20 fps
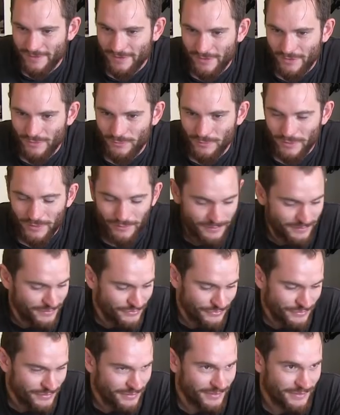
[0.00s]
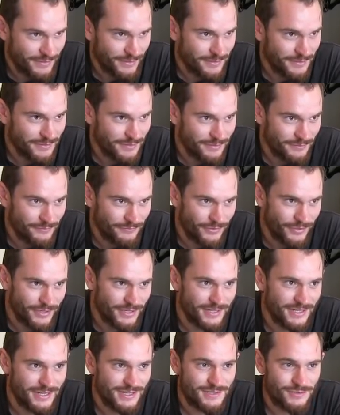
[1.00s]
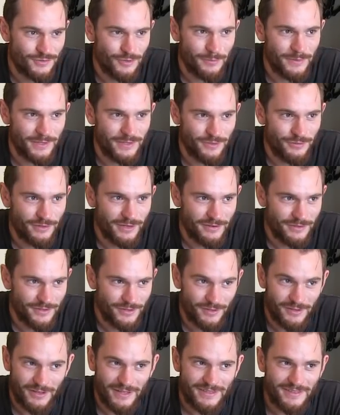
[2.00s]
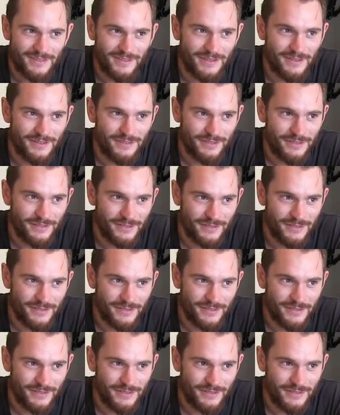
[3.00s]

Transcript: side of the world who's interested in the very niche topic you are and you're not isolated. You